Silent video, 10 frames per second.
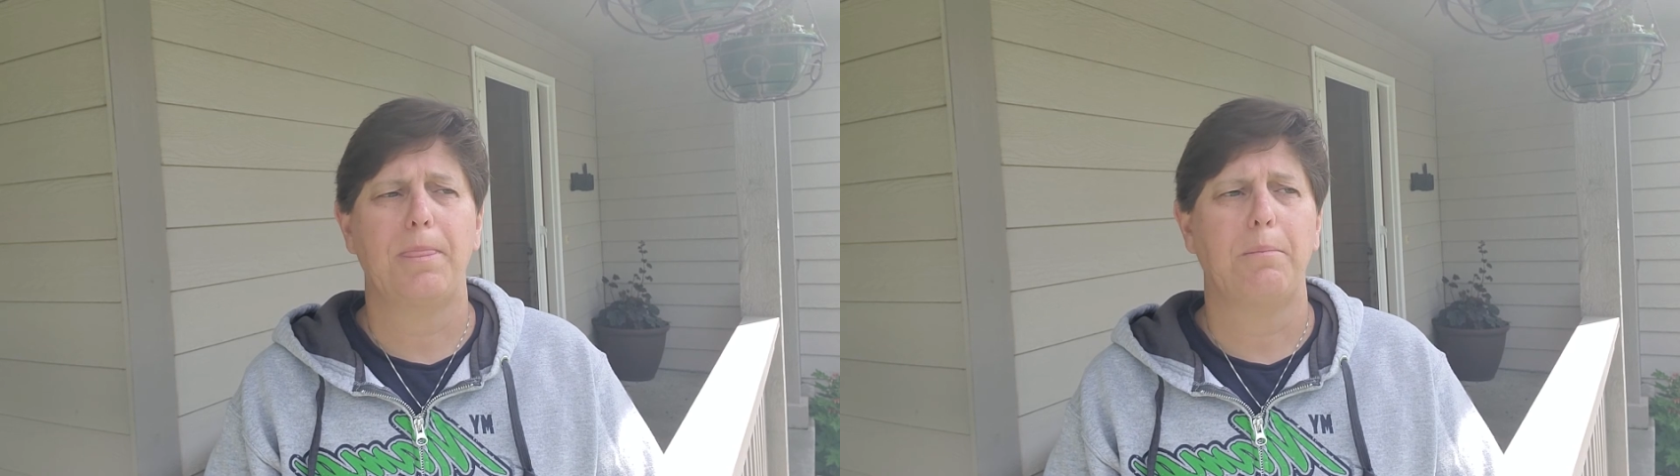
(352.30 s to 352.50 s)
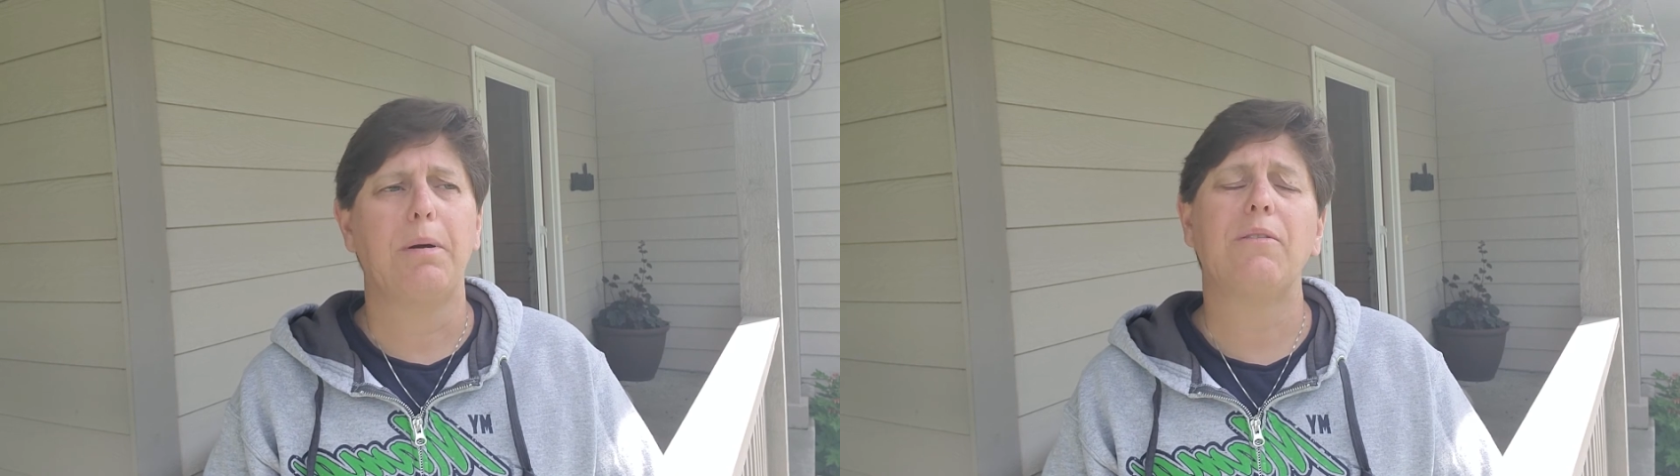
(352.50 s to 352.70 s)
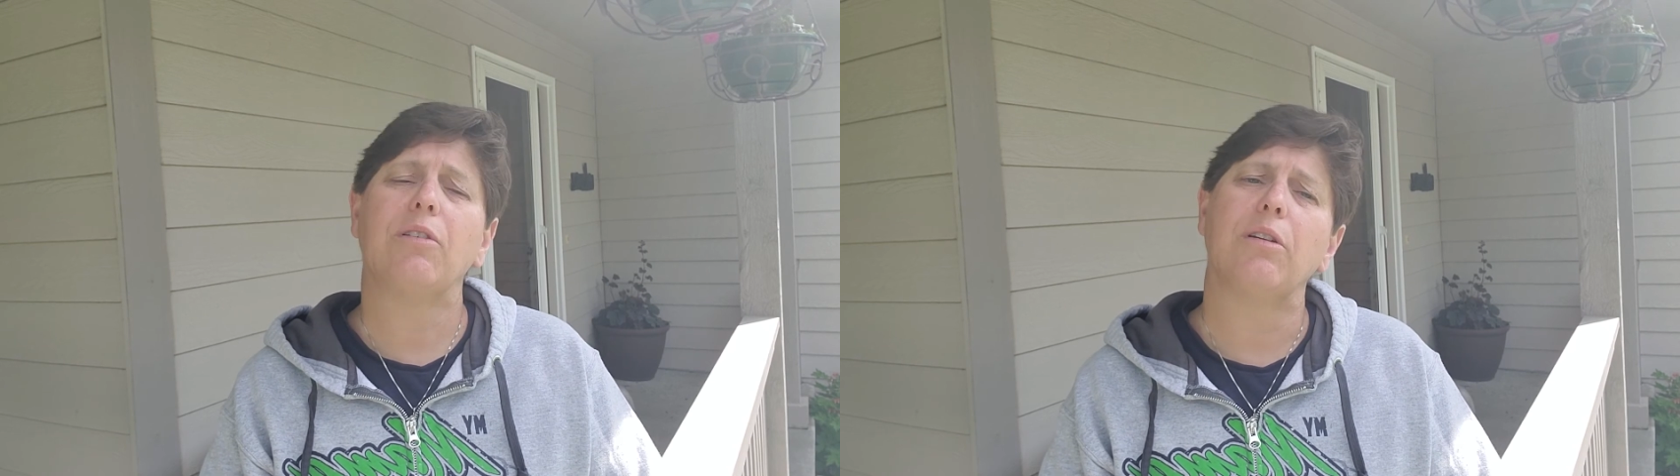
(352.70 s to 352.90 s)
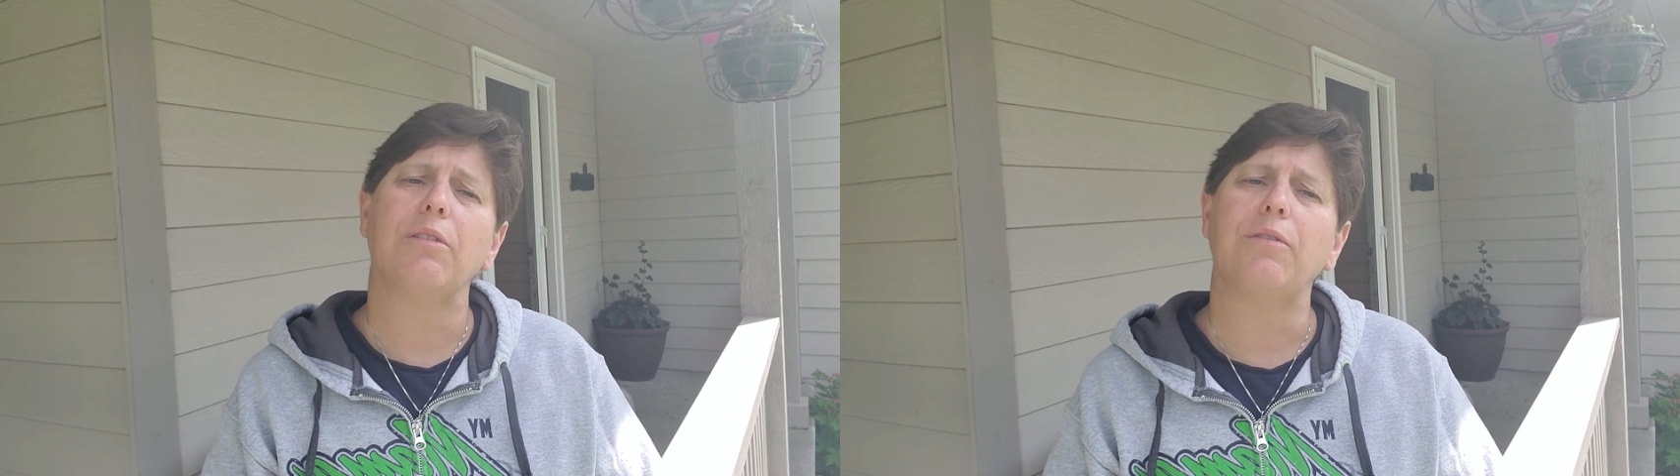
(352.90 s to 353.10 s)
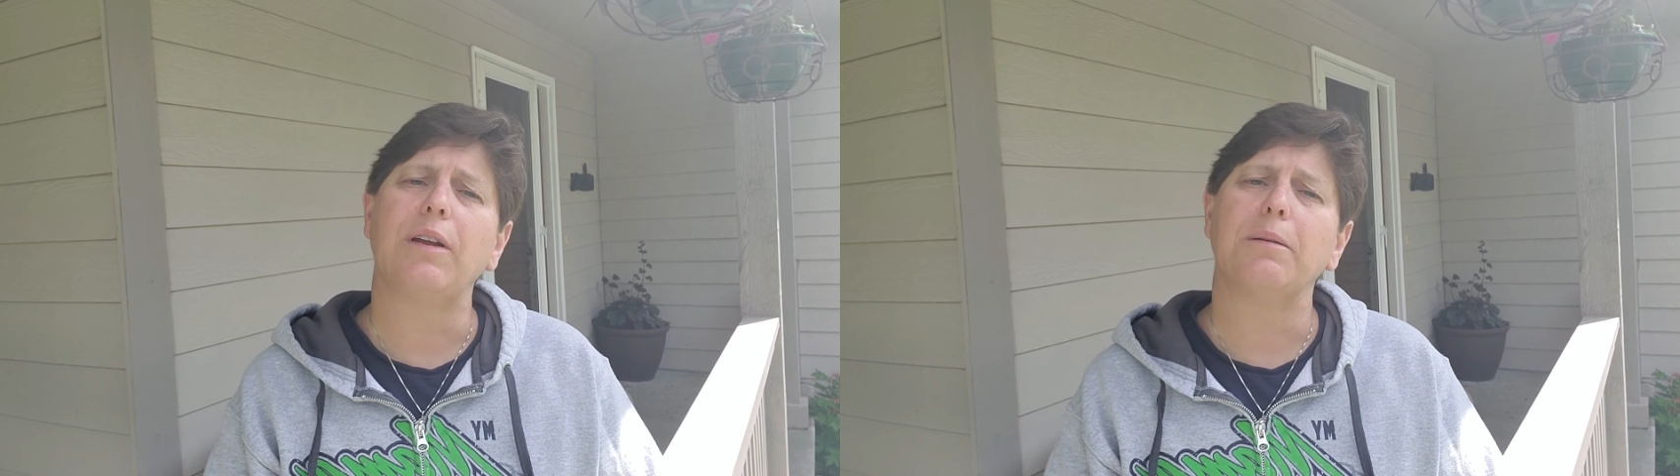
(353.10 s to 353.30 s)
but for their
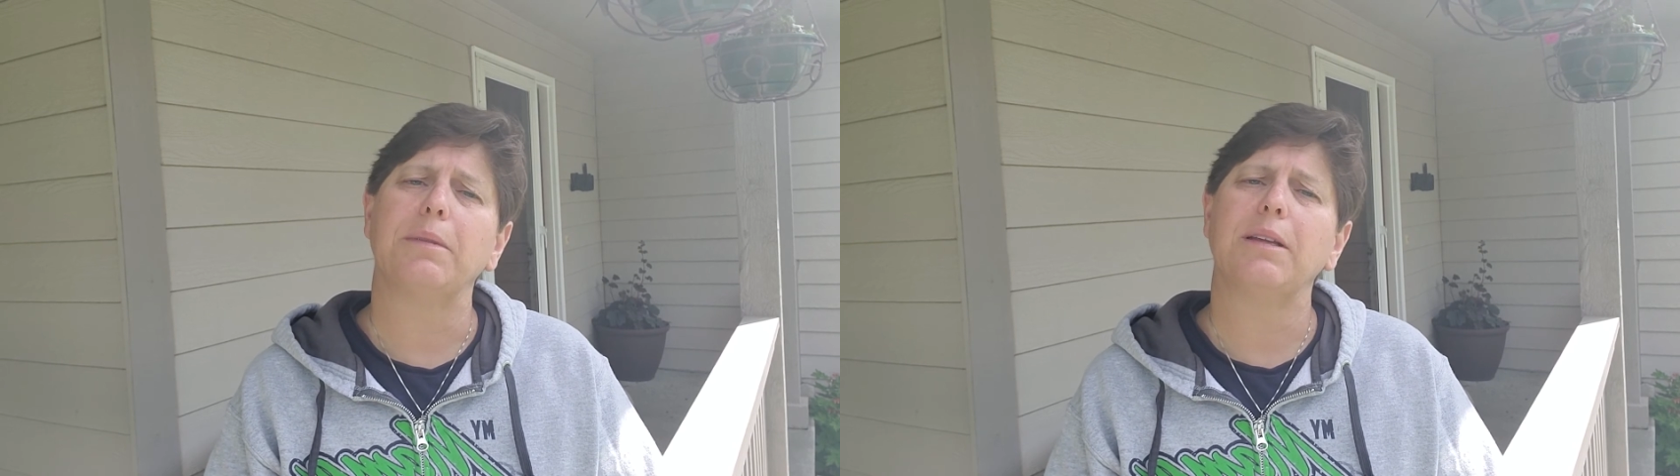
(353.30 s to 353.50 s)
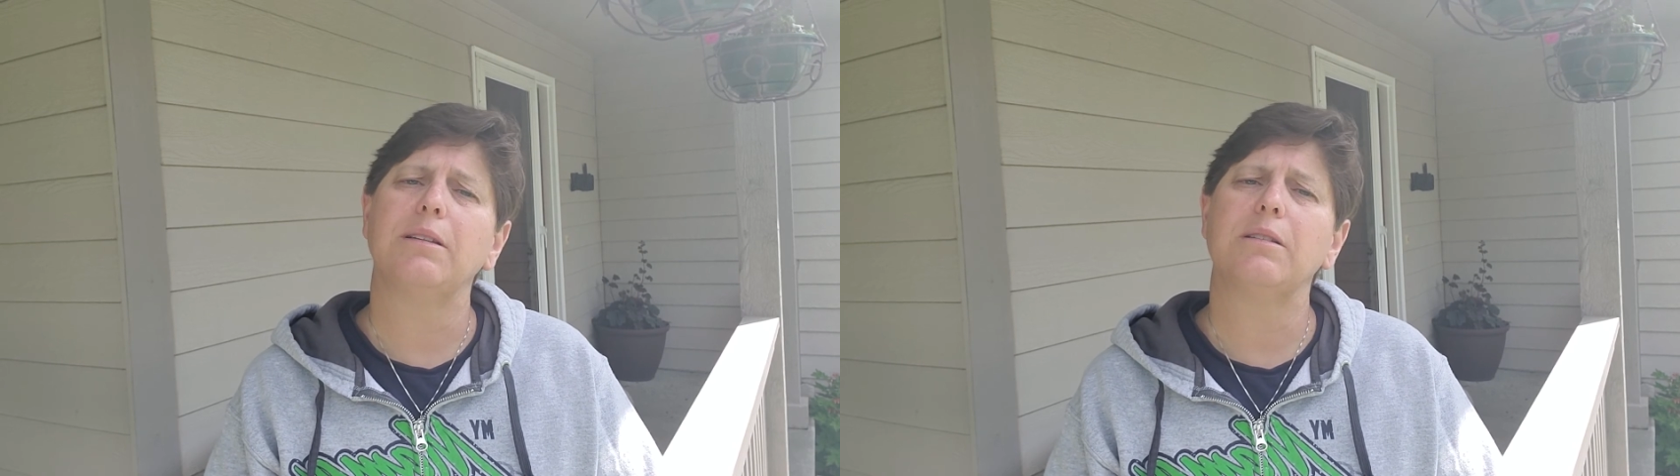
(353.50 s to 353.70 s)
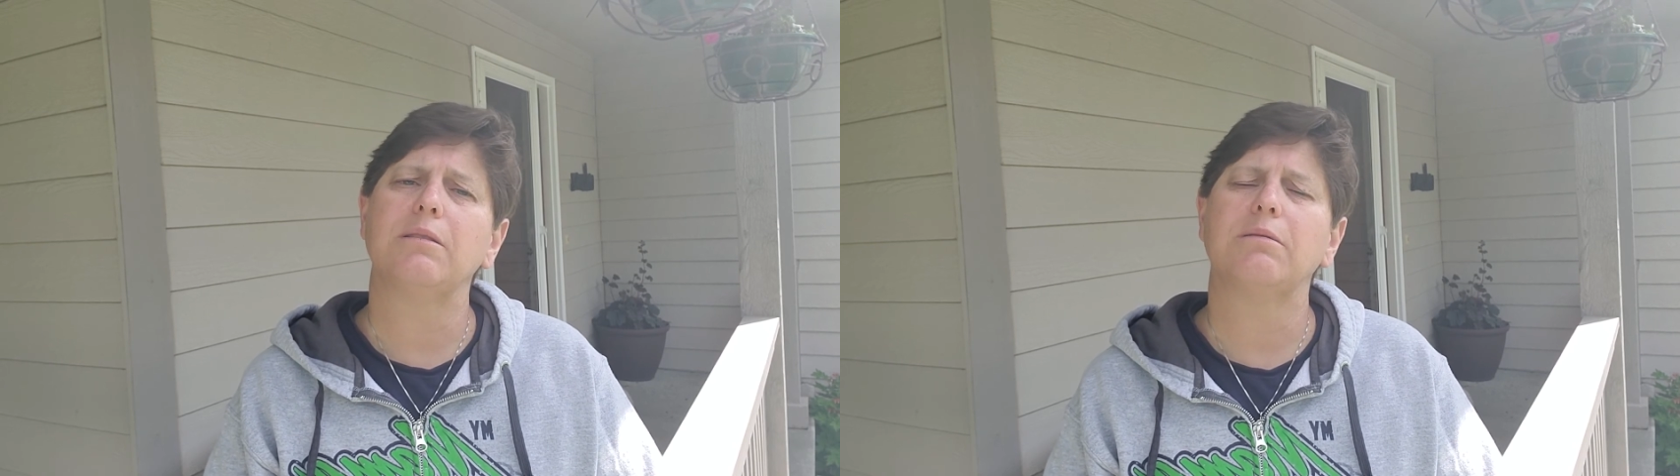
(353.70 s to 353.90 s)
families.